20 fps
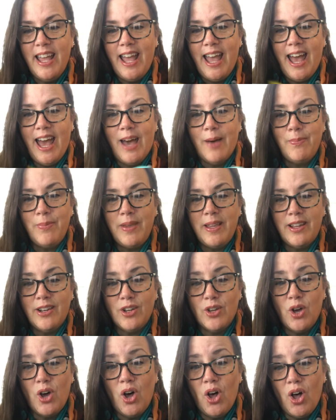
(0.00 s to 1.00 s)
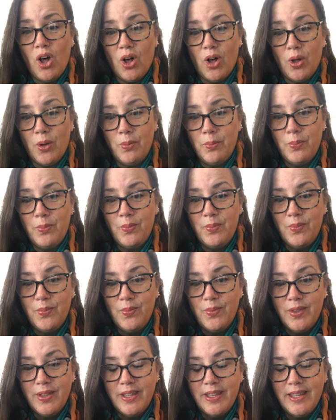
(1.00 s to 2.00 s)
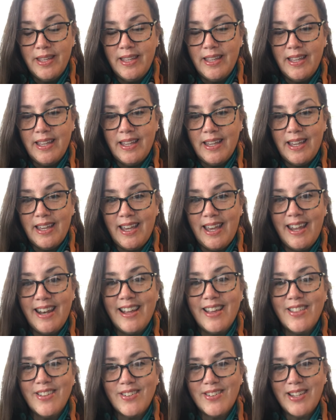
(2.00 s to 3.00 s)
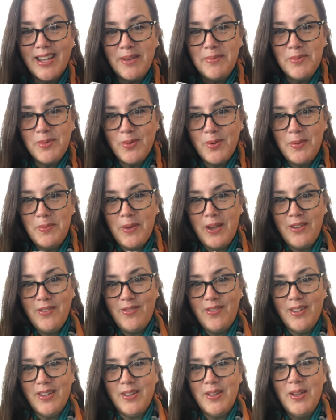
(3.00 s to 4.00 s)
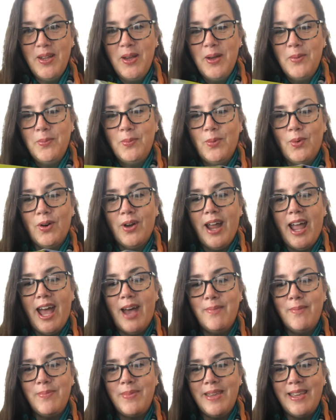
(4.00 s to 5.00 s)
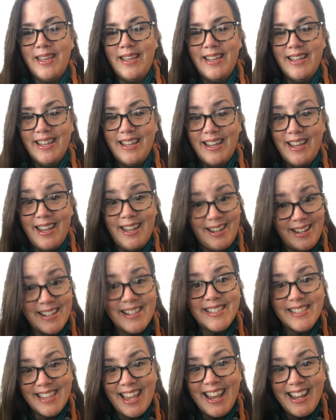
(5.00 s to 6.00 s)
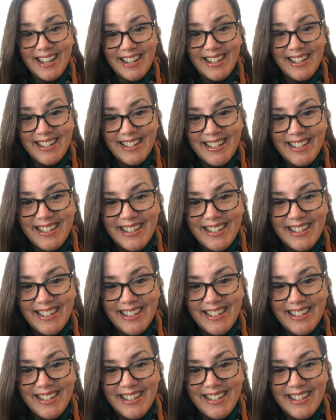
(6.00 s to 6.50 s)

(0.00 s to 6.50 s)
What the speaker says: happy and calm, and other times we might feel more happy and excited.